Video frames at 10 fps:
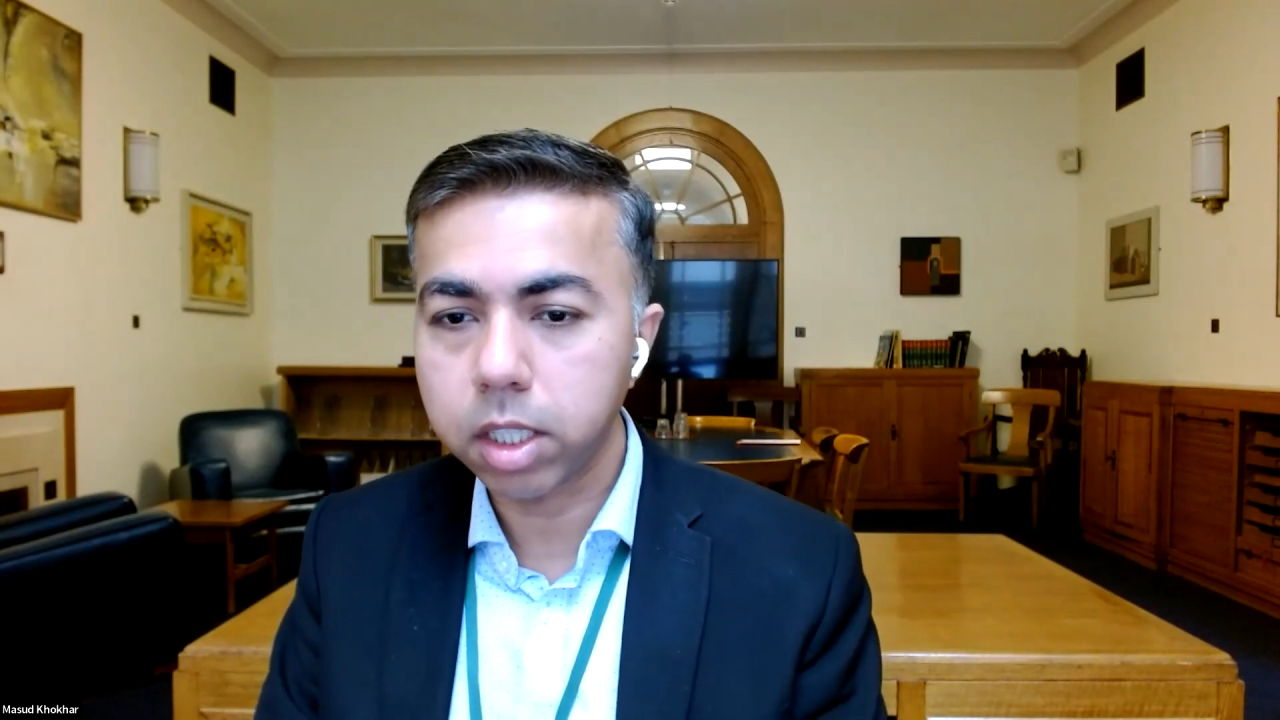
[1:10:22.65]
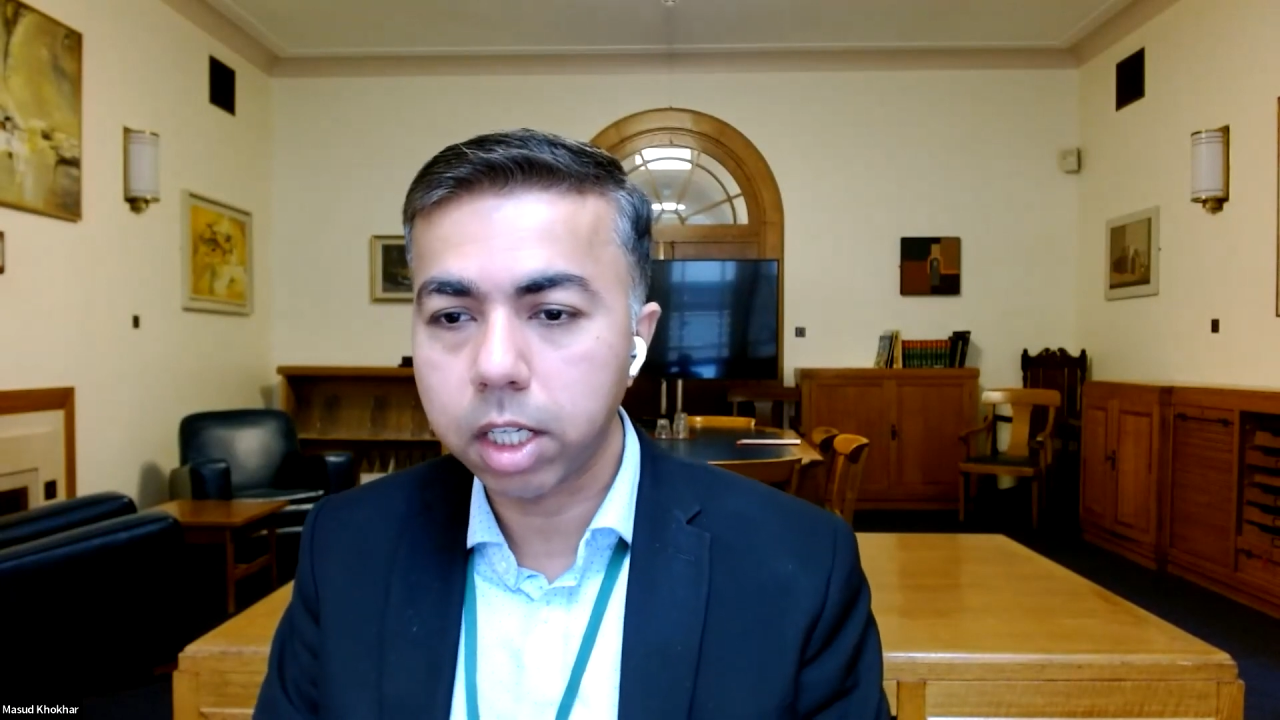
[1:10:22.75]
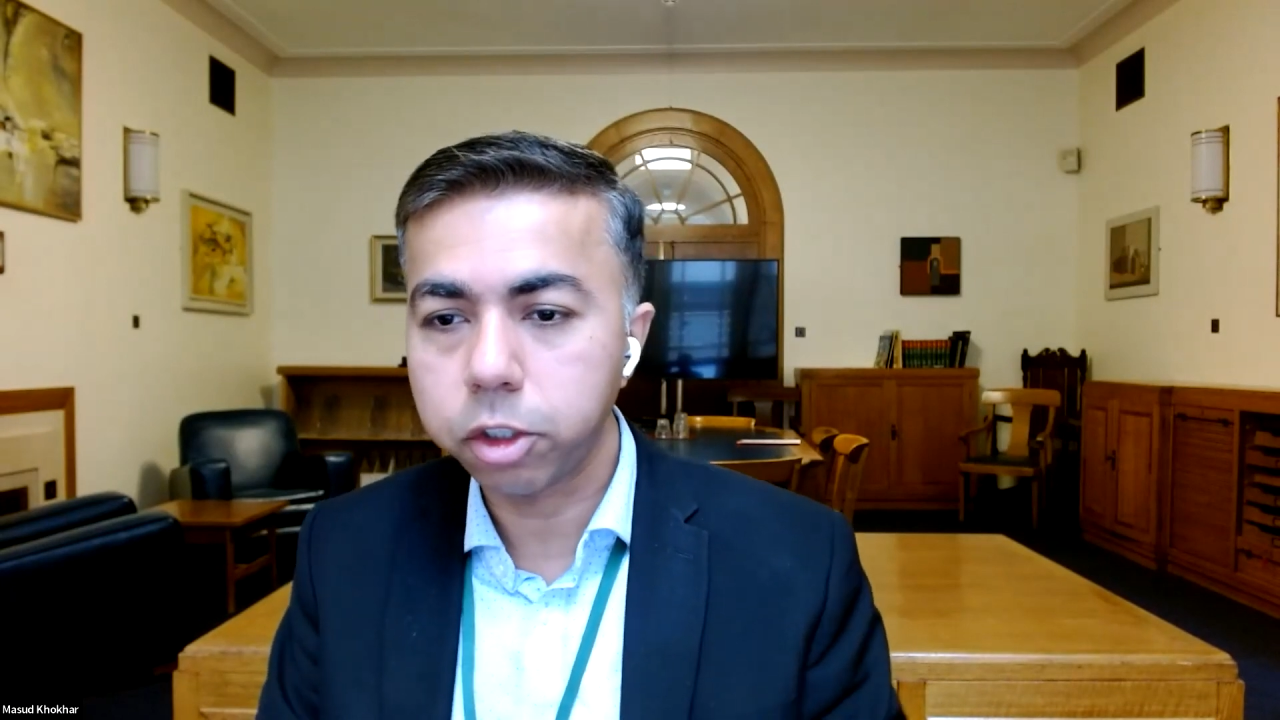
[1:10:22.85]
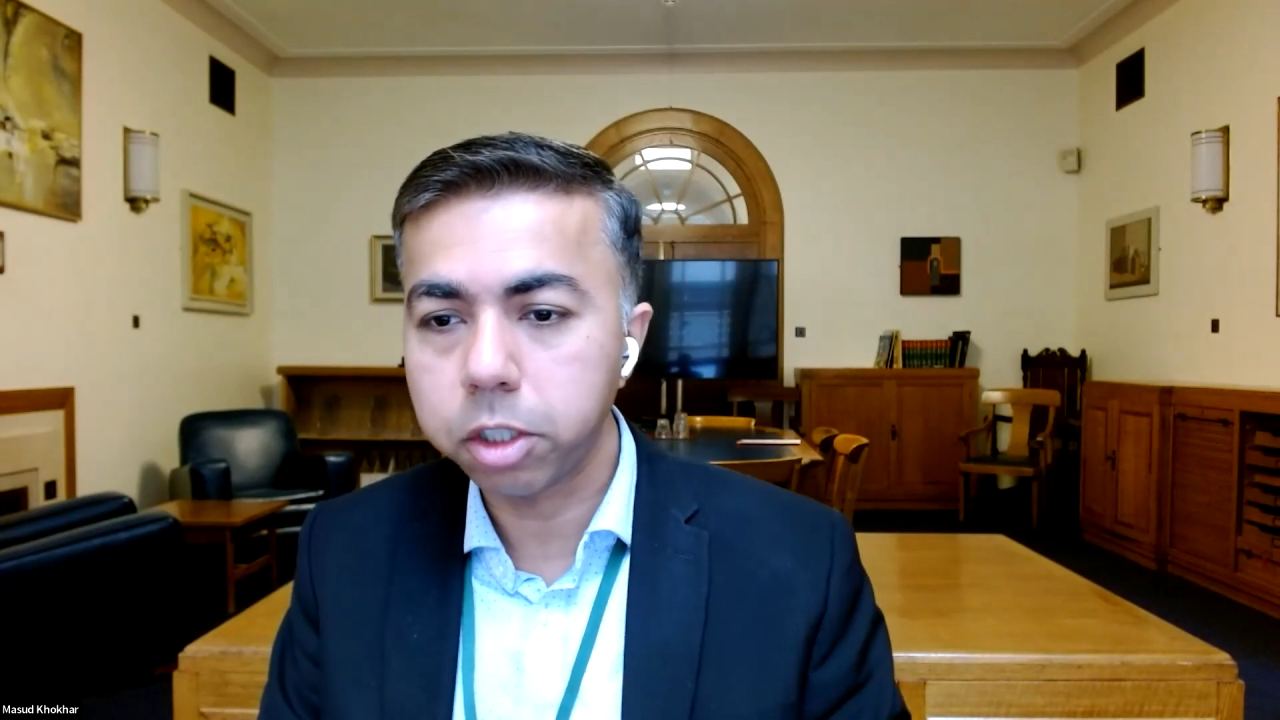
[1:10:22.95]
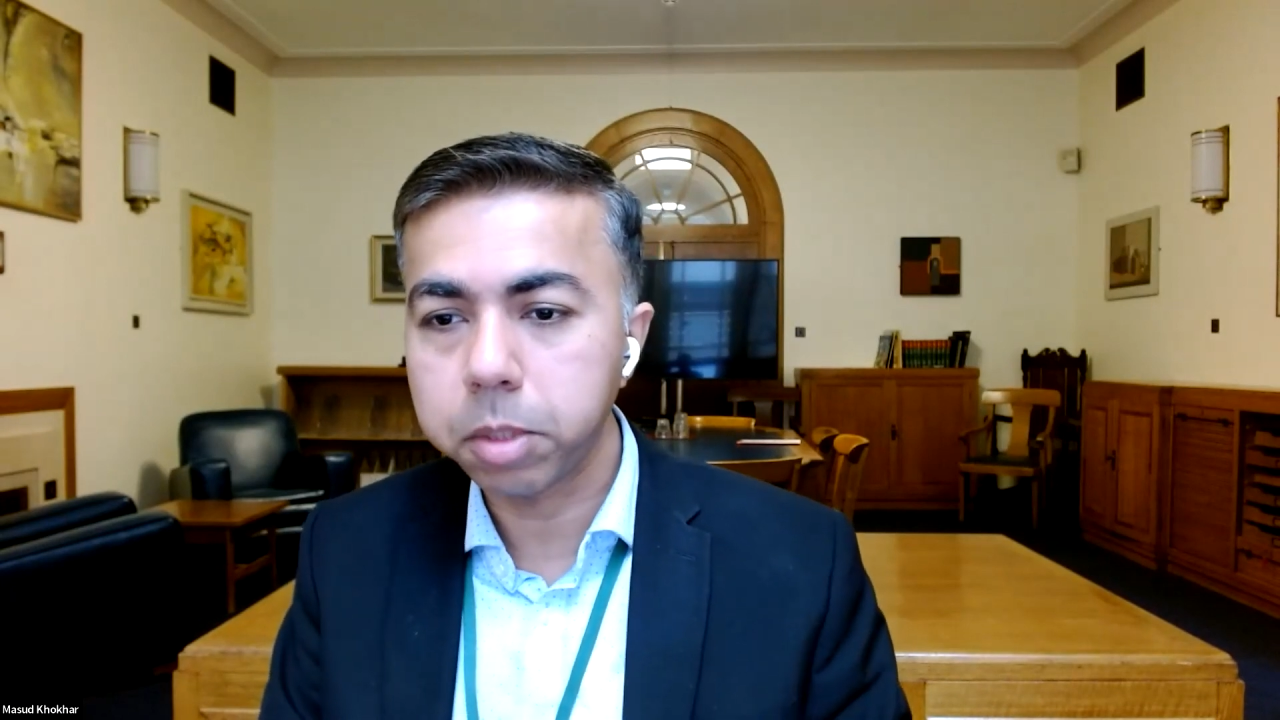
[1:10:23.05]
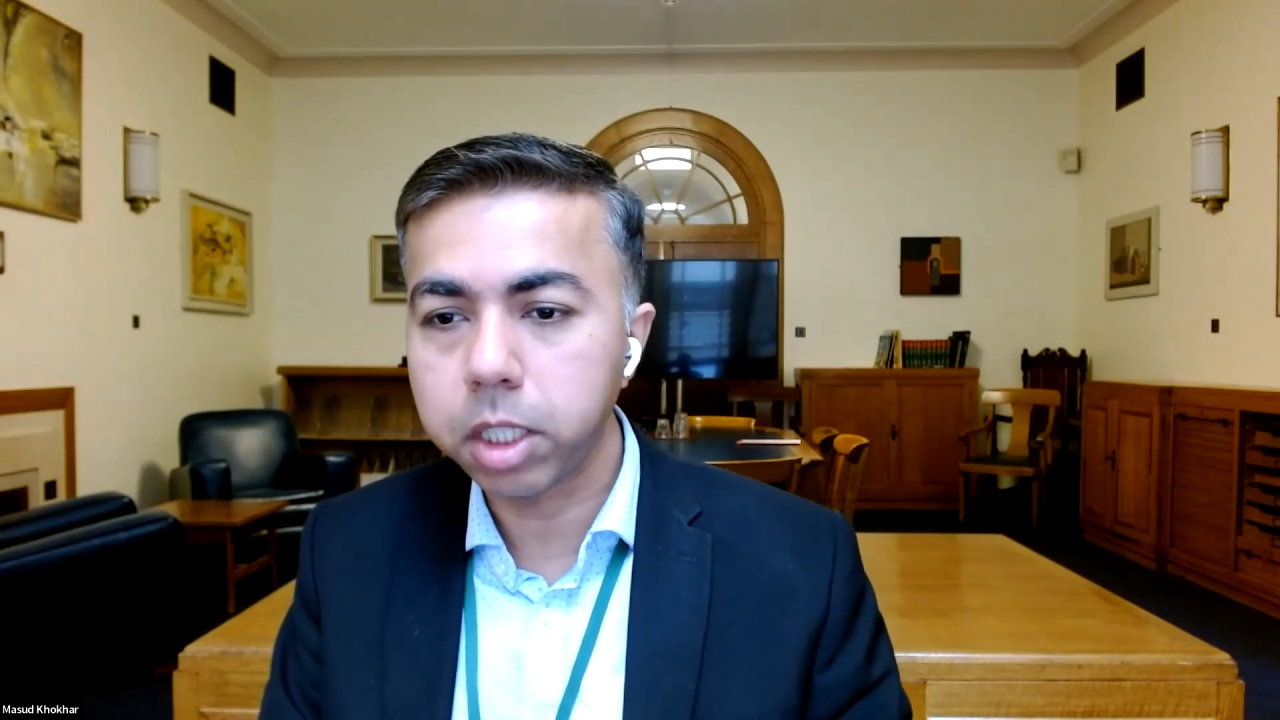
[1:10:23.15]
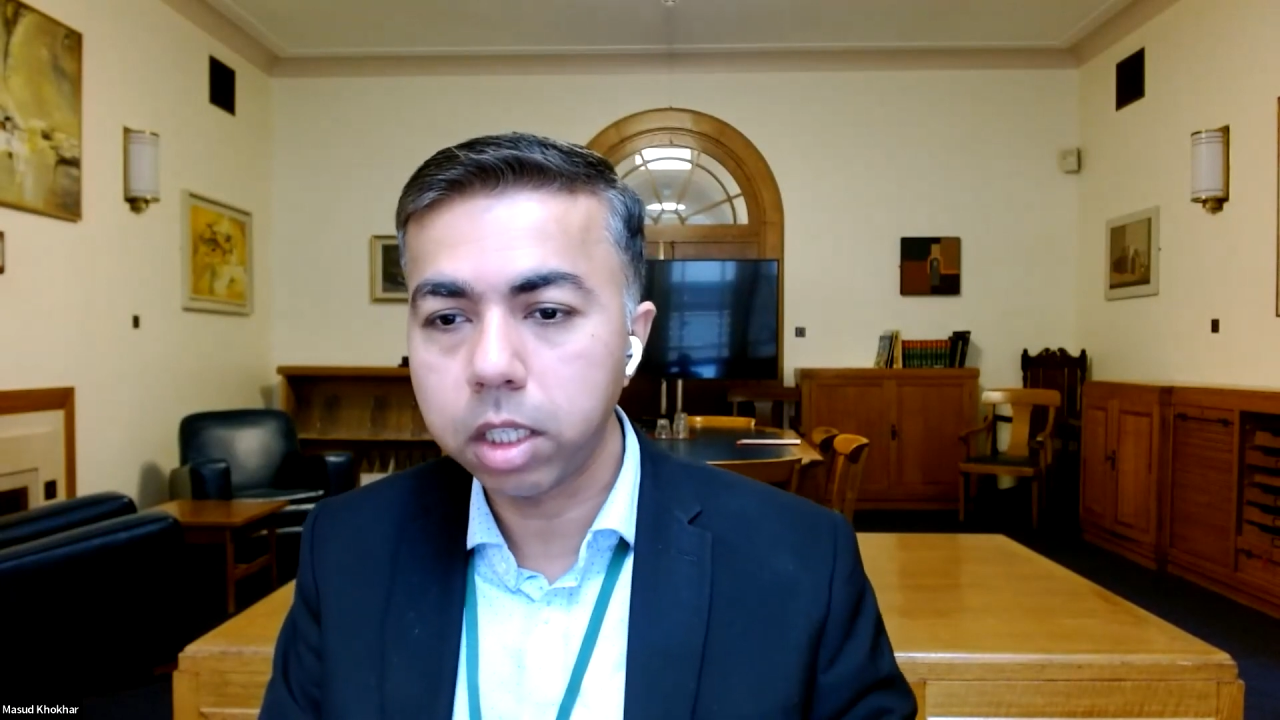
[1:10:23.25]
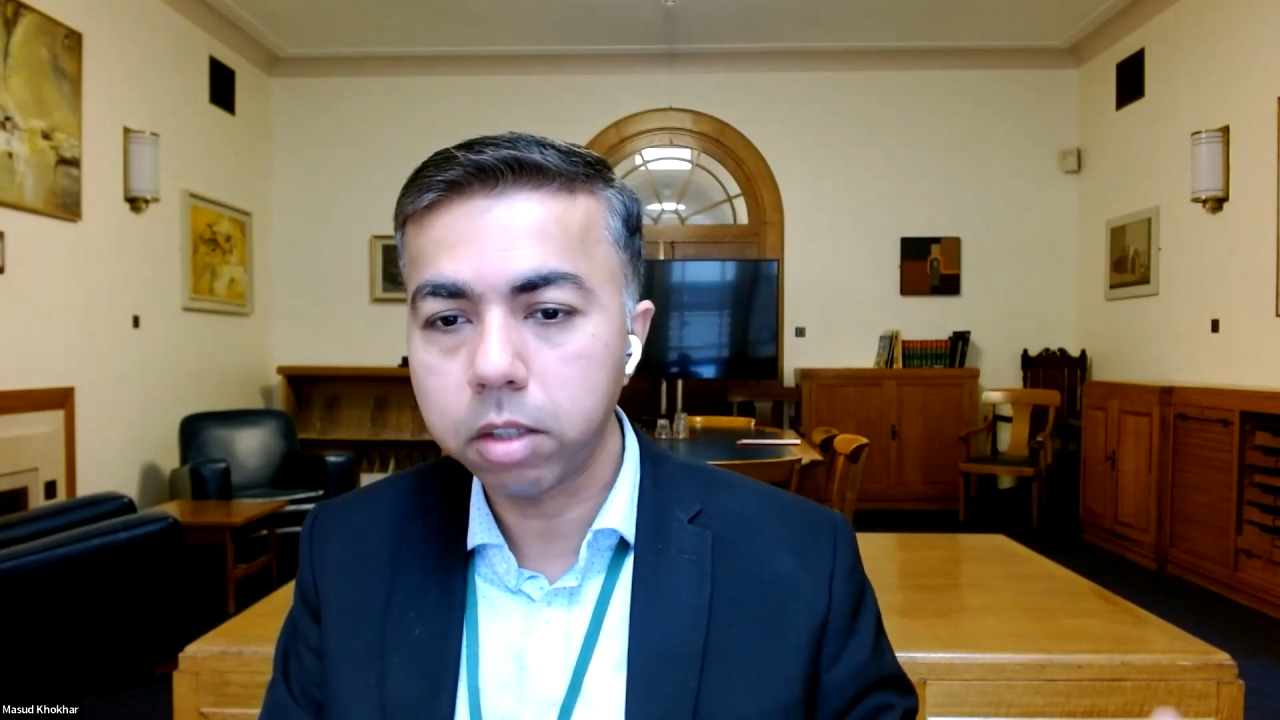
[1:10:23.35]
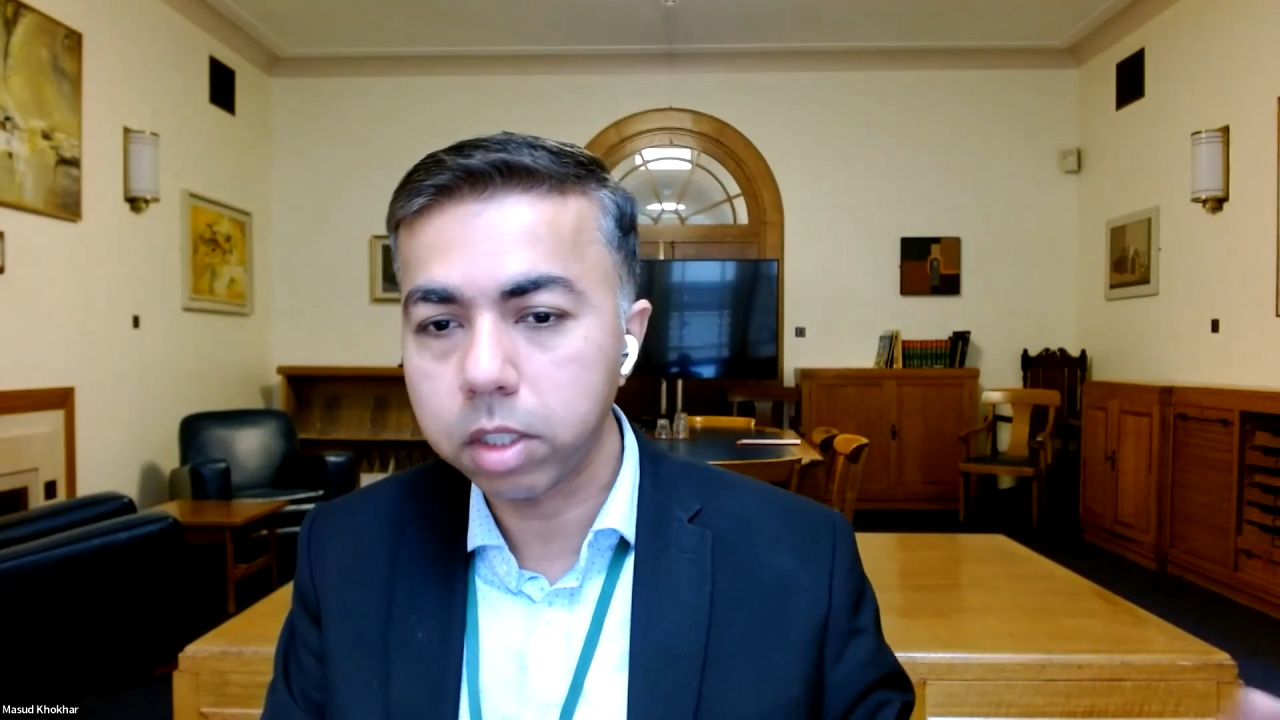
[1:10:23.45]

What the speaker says: IEEE